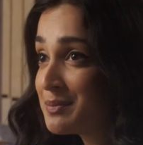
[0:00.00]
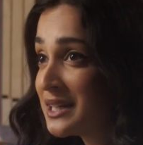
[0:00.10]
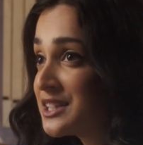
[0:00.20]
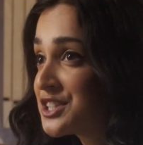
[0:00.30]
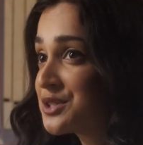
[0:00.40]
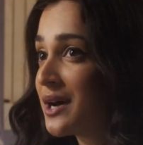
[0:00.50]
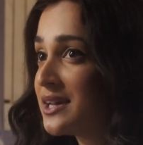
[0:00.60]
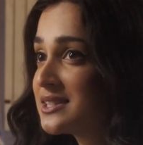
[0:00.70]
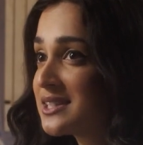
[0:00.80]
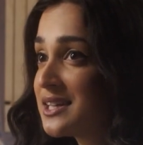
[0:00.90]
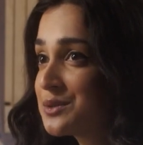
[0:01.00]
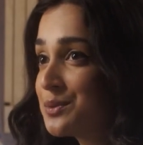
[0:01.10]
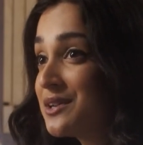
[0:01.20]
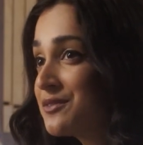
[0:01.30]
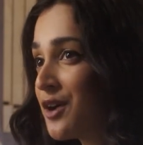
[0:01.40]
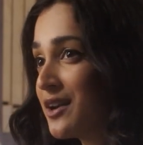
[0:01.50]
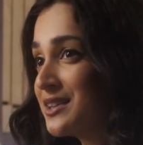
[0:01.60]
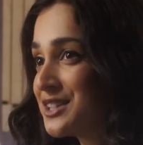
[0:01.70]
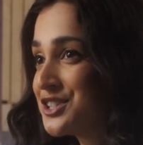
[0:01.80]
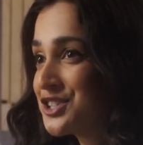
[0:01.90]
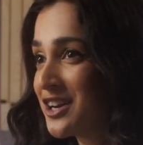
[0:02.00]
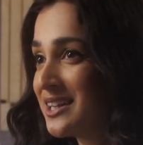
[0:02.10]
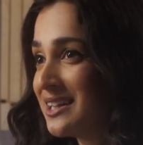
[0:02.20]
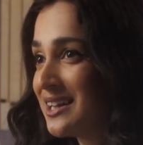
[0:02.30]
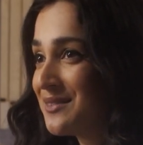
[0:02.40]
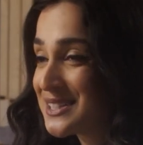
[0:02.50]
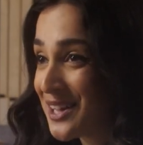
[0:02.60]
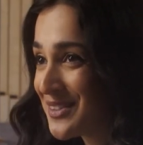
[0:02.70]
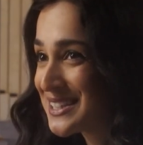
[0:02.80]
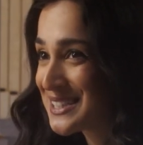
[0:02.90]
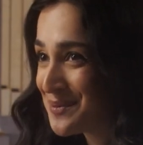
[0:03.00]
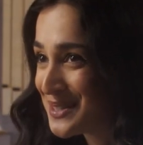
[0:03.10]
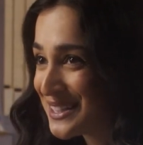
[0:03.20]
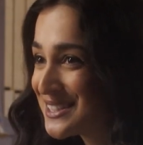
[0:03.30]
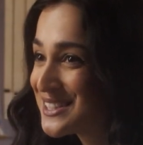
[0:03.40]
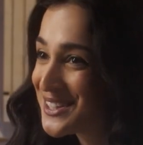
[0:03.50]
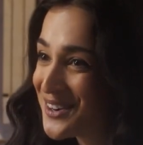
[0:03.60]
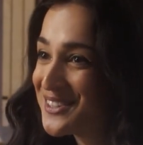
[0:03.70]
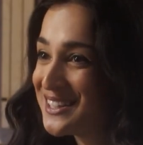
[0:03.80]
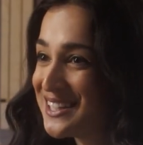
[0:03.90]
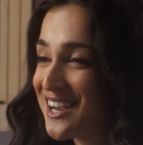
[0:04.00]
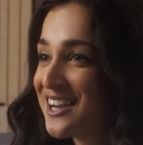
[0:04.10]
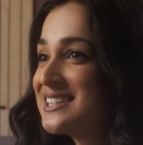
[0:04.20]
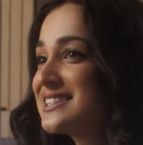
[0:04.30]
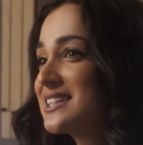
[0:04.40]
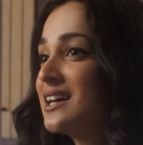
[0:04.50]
meanings to us as we have gone on this journey of self-acceptance over the years.